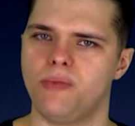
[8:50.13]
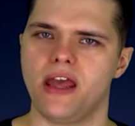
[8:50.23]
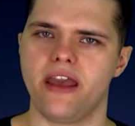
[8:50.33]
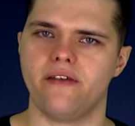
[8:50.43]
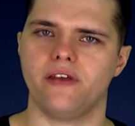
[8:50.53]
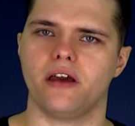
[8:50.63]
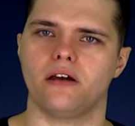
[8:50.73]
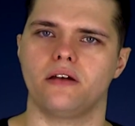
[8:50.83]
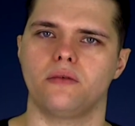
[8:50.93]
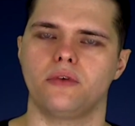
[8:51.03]
behaviour
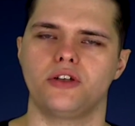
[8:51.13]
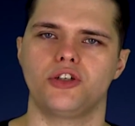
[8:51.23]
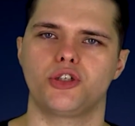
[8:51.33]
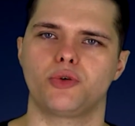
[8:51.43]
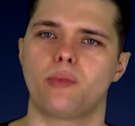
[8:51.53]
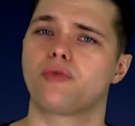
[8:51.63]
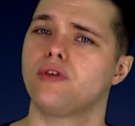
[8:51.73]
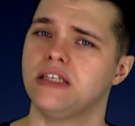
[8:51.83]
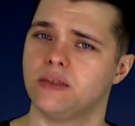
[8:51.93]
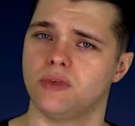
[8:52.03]
would ensure a
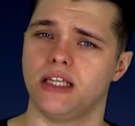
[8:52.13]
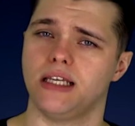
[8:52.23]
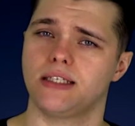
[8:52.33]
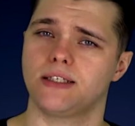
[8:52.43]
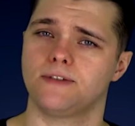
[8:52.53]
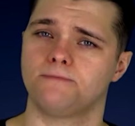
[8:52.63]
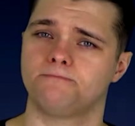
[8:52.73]
prison release?